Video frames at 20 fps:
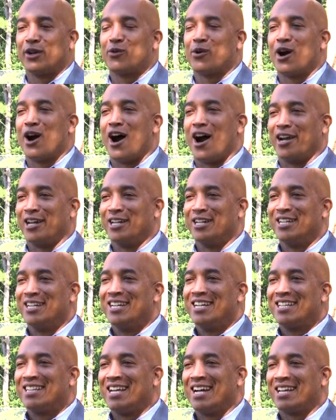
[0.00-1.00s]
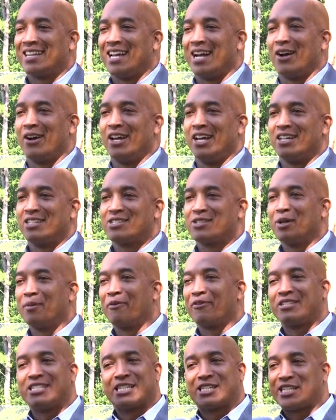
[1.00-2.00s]
are you? There he is.
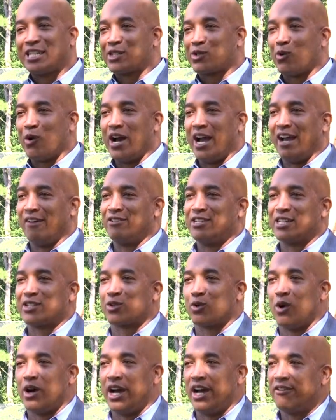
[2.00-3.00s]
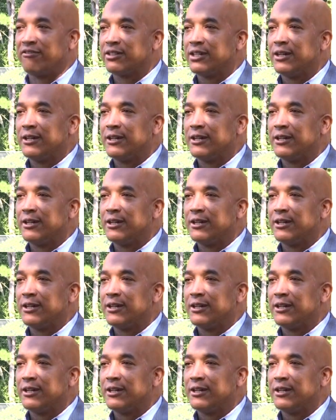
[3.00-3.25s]
Just wave.